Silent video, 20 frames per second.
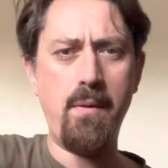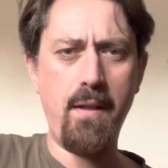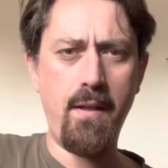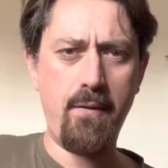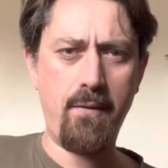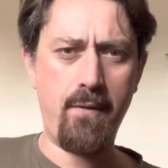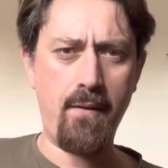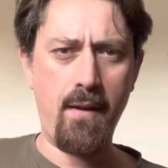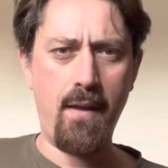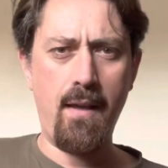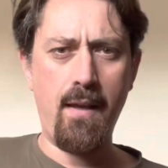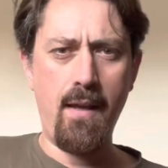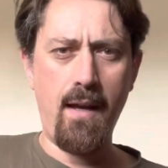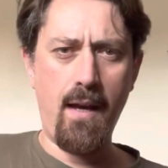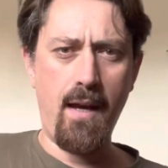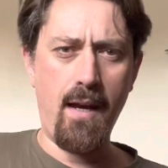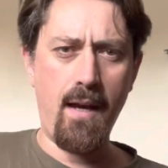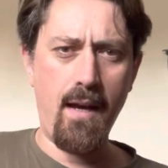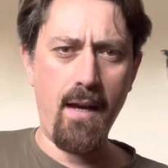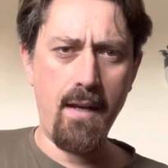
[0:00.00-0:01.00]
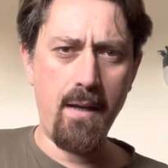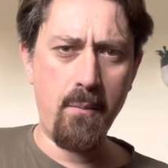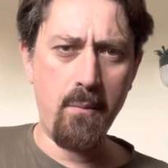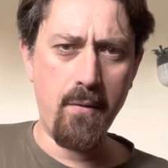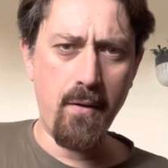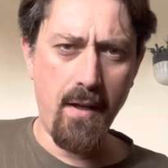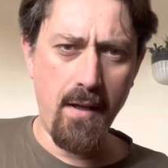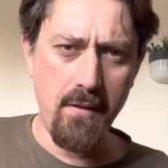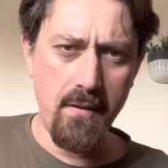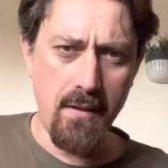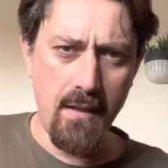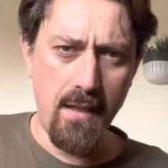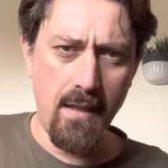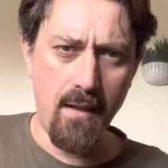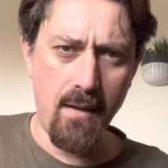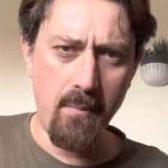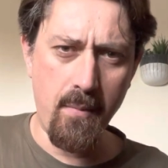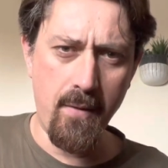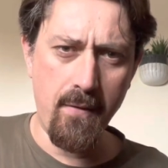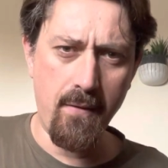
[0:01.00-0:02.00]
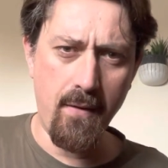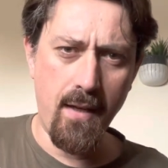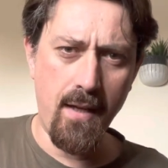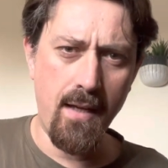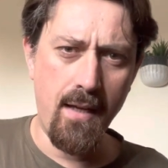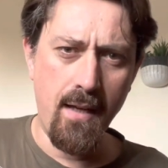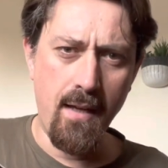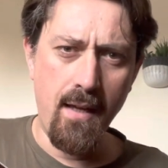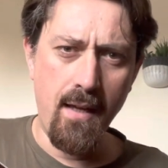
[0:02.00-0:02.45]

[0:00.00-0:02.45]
this. And it was actually, I must say,